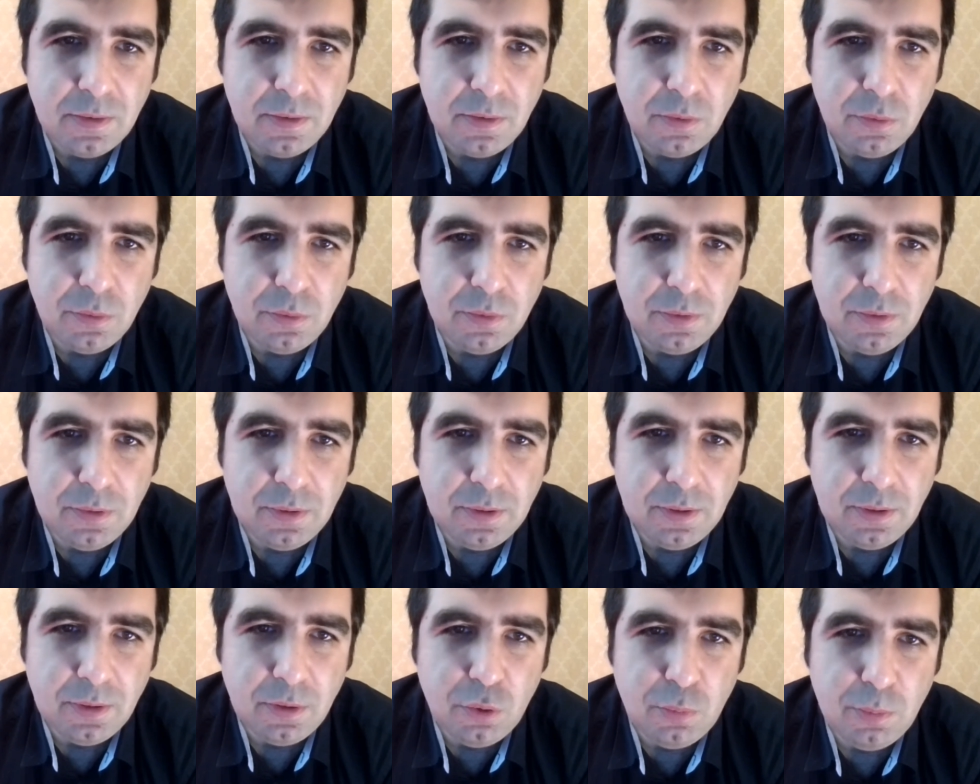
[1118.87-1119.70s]

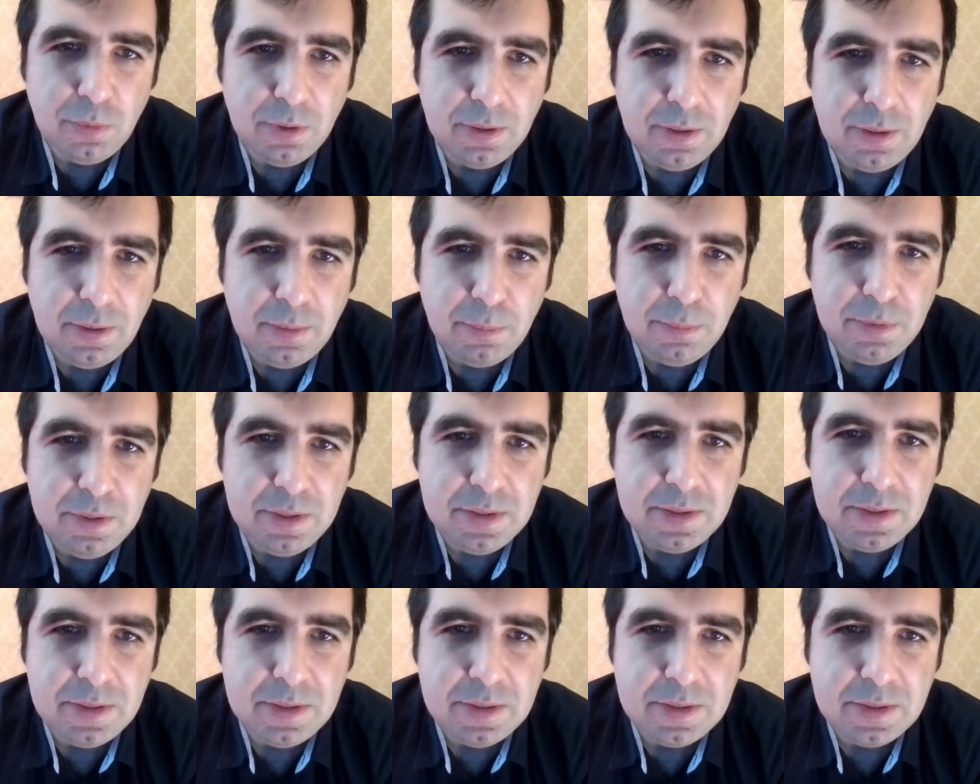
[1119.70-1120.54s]
on human and
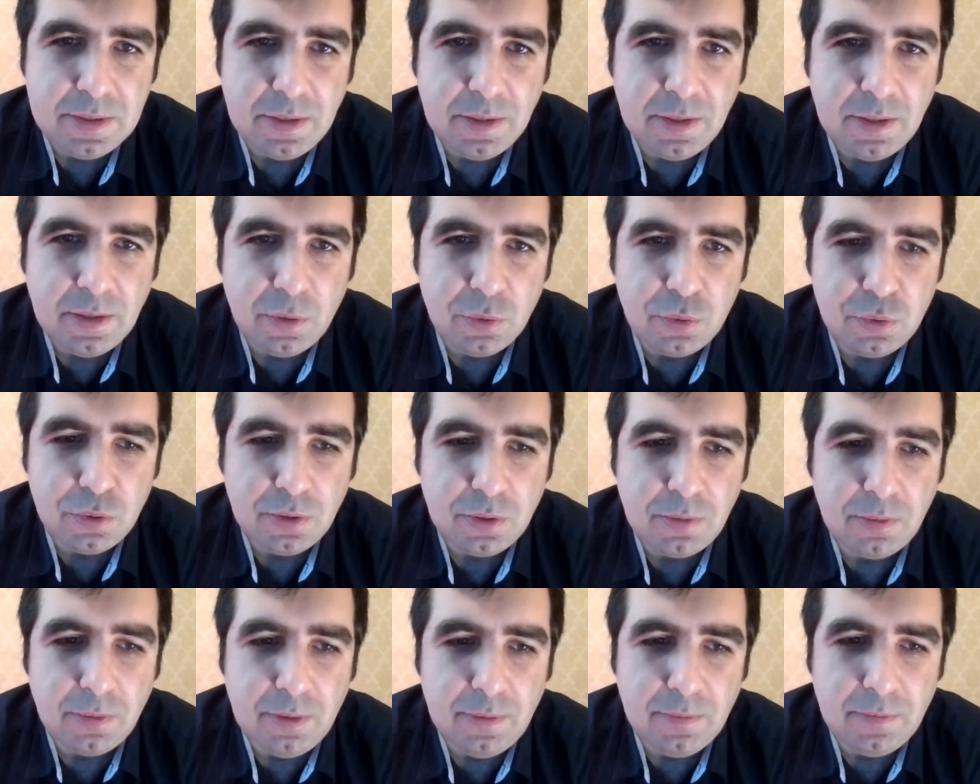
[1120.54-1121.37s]
business and
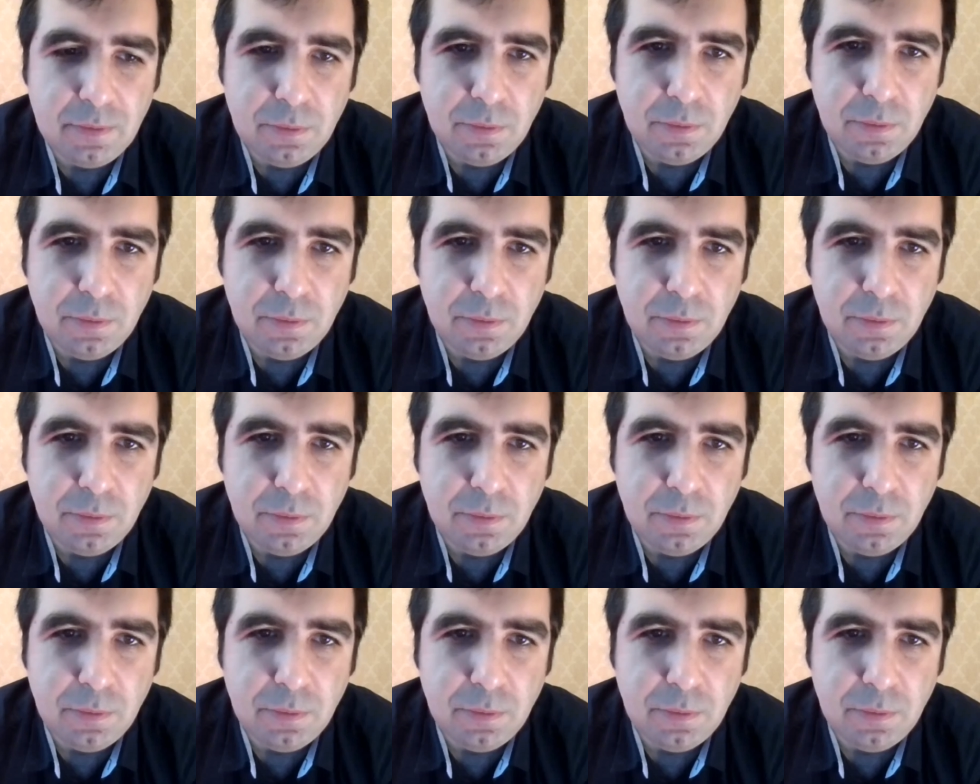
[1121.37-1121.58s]
cultural level?